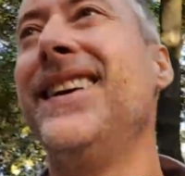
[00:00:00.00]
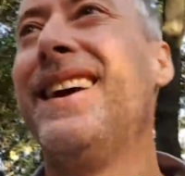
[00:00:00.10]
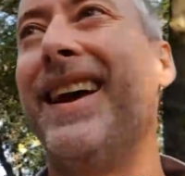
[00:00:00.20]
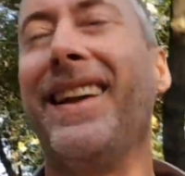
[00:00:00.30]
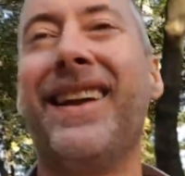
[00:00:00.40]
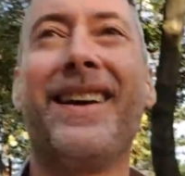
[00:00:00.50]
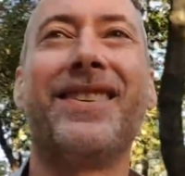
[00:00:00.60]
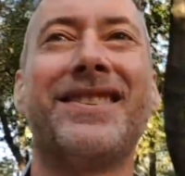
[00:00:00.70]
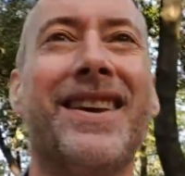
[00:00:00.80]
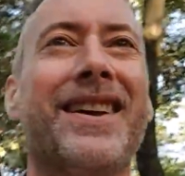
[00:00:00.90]
And I
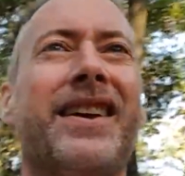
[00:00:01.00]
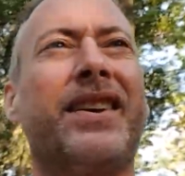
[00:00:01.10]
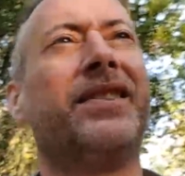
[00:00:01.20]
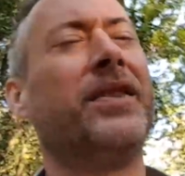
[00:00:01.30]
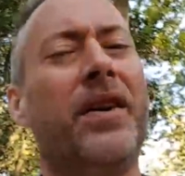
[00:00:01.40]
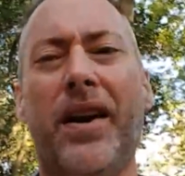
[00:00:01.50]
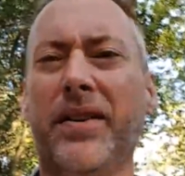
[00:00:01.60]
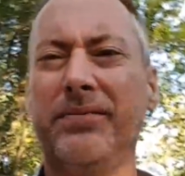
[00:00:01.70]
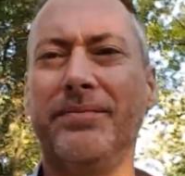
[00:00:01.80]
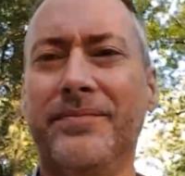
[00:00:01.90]
was like, all right.
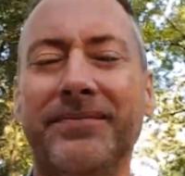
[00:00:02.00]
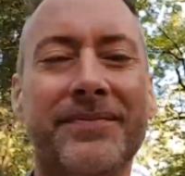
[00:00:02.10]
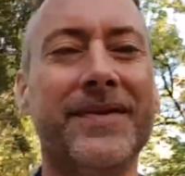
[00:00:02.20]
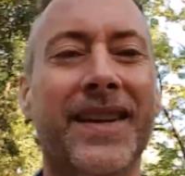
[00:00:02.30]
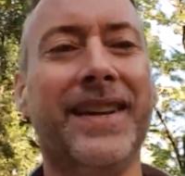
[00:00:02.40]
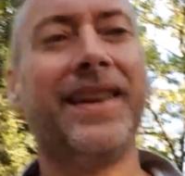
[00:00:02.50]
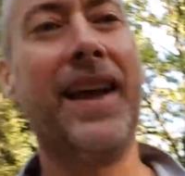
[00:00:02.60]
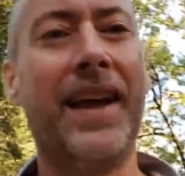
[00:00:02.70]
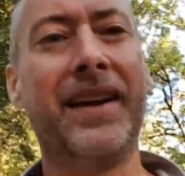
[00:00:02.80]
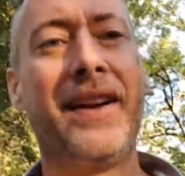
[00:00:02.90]

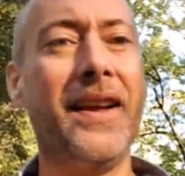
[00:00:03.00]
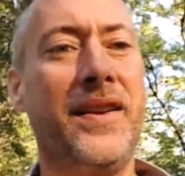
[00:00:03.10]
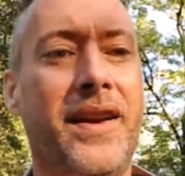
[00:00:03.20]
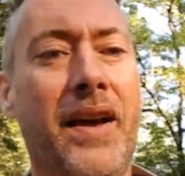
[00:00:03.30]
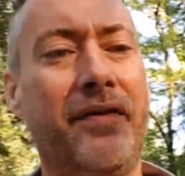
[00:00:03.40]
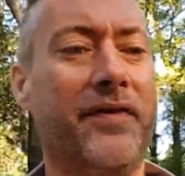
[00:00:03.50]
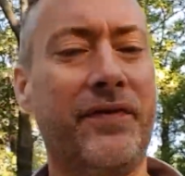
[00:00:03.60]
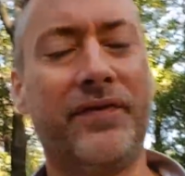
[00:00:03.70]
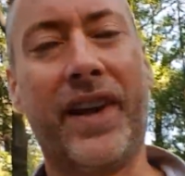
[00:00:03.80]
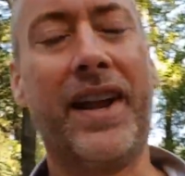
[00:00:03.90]
And I did. I
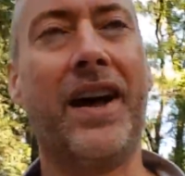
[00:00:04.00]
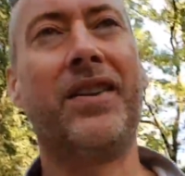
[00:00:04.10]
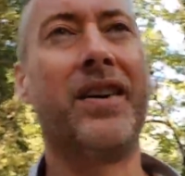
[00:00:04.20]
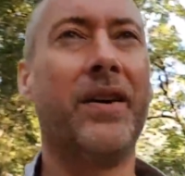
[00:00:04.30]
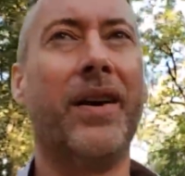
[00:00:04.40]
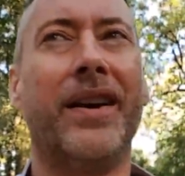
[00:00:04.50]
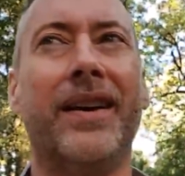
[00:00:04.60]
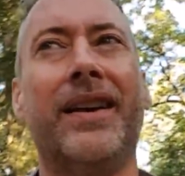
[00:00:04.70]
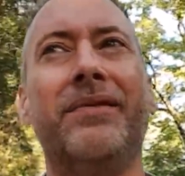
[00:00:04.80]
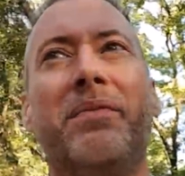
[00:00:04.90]
forget how long I read it
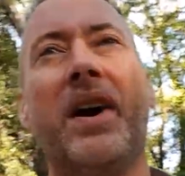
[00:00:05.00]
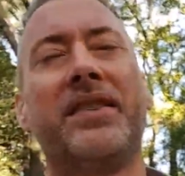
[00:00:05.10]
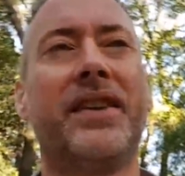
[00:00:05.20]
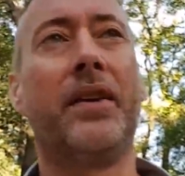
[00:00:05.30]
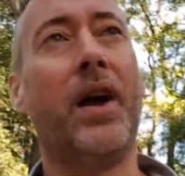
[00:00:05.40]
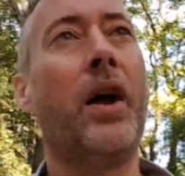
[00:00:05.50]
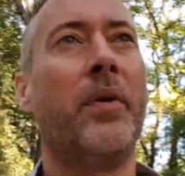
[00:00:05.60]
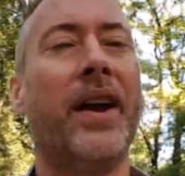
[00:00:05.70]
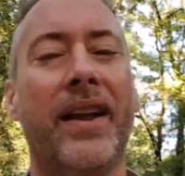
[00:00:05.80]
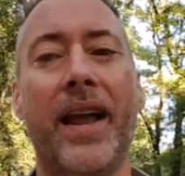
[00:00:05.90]
in, but I
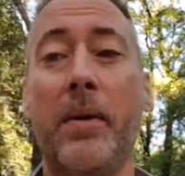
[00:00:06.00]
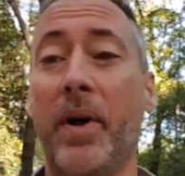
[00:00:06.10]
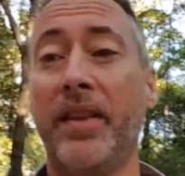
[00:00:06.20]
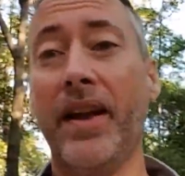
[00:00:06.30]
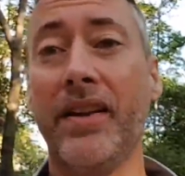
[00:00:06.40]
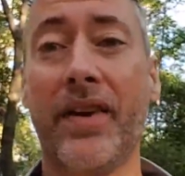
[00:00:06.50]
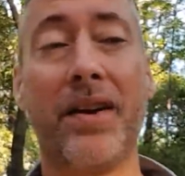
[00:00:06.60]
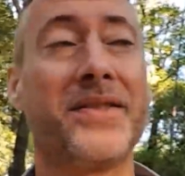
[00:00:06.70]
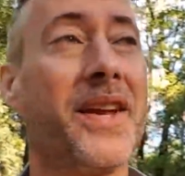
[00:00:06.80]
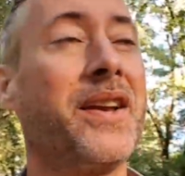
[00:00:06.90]
read it. And by the end of it, I
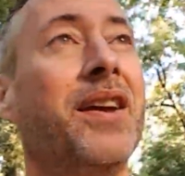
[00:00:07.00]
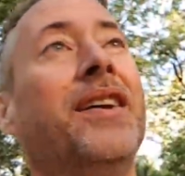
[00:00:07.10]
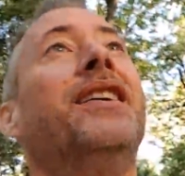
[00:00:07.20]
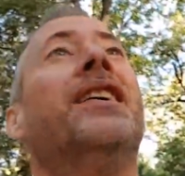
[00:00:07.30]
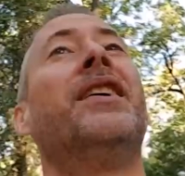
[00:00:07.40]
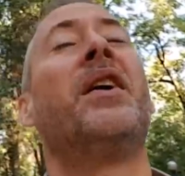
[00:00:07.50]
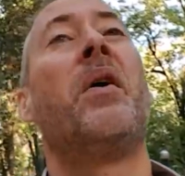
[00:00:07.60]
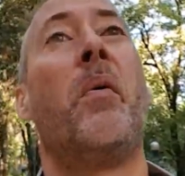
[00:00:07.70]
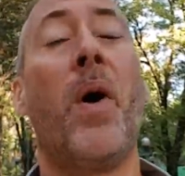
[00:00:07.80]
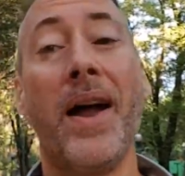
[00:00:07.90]
was like,
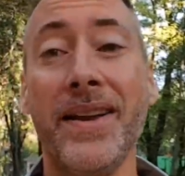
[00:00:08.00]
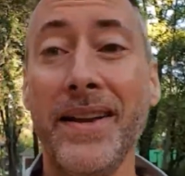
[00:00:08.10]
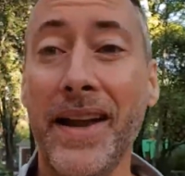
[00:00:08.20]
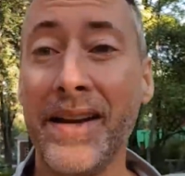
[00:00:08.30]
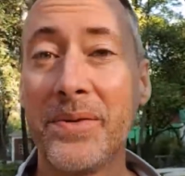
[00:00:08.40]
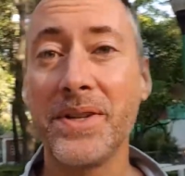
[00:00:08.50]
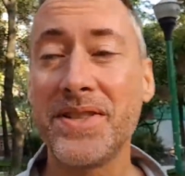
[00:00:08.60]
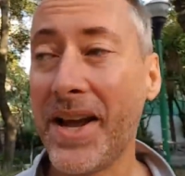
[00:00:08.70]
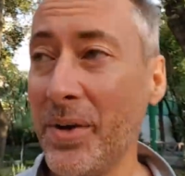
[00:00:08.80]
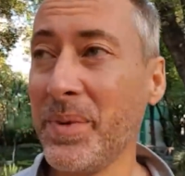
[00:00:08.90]
why didn't anyone
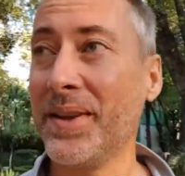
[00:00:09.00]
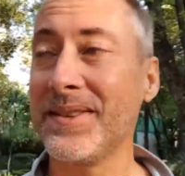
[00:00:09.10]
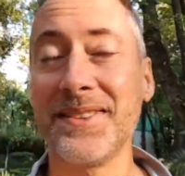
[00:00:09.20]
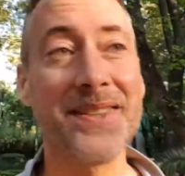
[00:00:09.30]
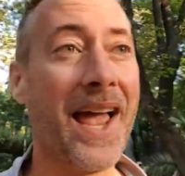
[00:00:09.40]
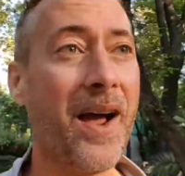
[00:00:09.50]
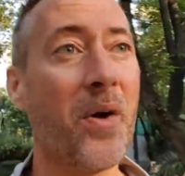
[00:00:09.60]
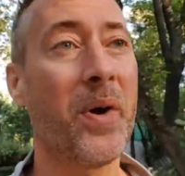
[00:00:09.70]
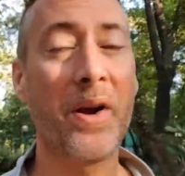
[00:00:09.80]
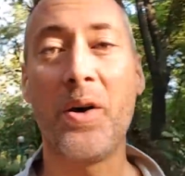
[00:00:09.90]
tell me this is
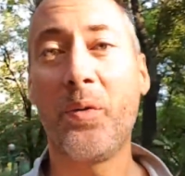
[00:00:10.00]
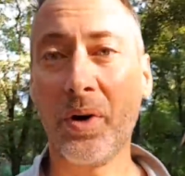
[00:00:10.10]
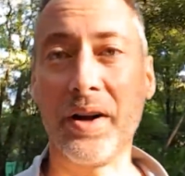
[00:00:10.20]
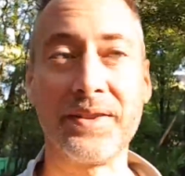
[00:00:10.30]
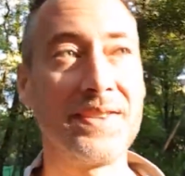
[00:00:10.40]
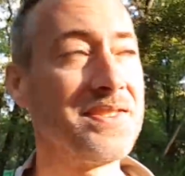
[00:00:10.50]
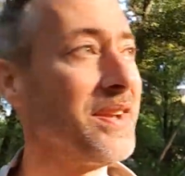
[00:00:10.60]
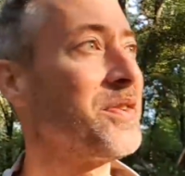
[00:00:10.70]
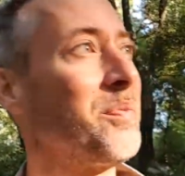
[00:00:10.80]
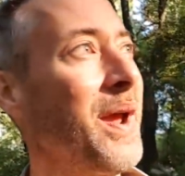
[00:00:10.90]
how it all works, the
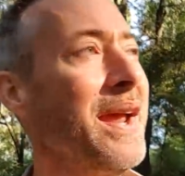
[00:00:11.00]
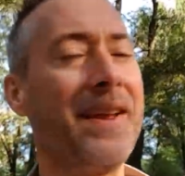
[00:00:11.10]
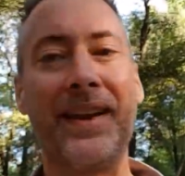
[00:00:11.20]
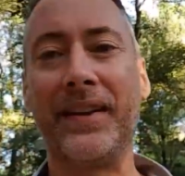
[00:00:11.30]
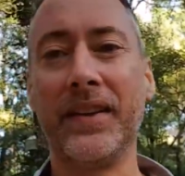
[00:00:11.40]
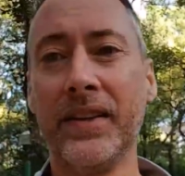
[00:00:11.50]
central banking?